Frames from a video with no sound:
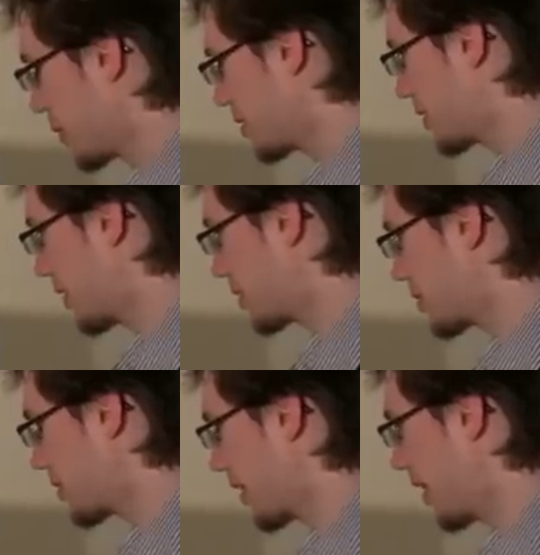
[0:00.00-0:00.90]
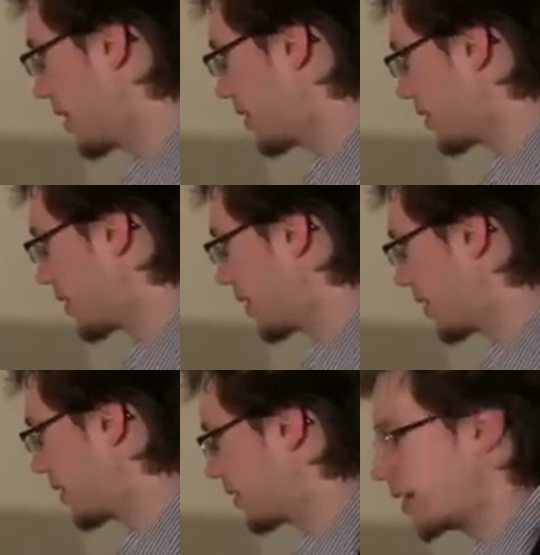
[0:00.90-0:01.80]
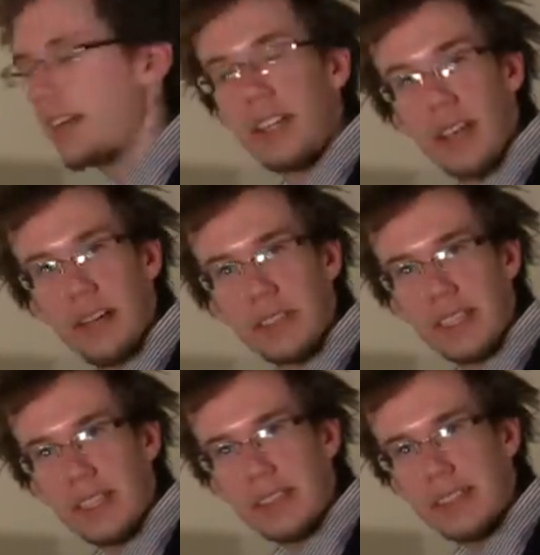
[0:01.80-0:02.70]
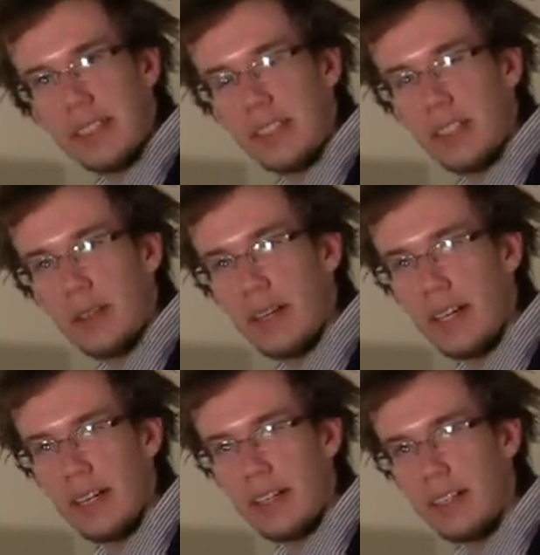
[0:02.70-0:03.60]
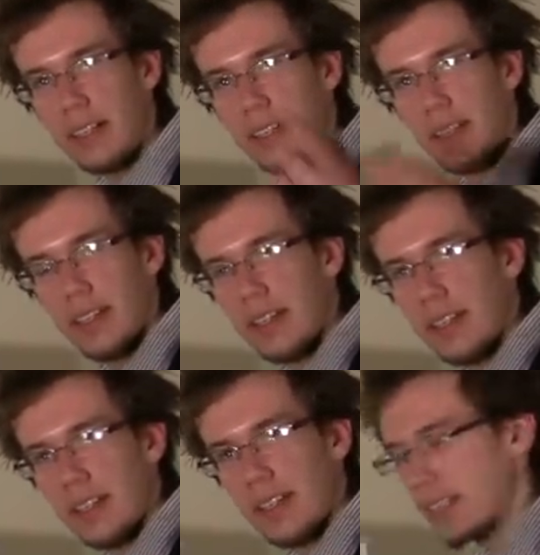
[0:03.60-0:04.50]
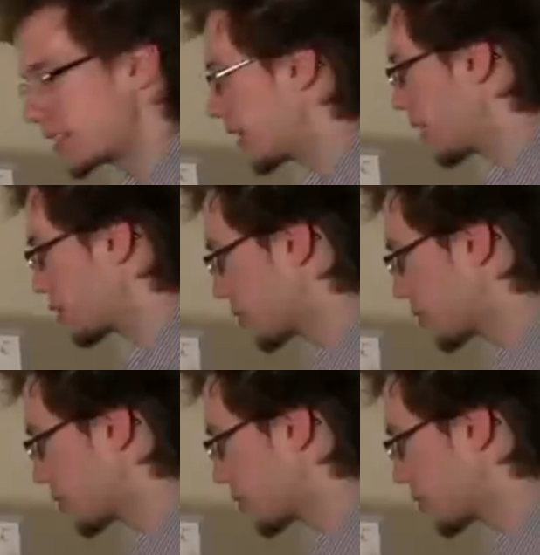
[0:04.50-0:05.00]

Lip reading: Once you get to the end, then you have to continue in, it's now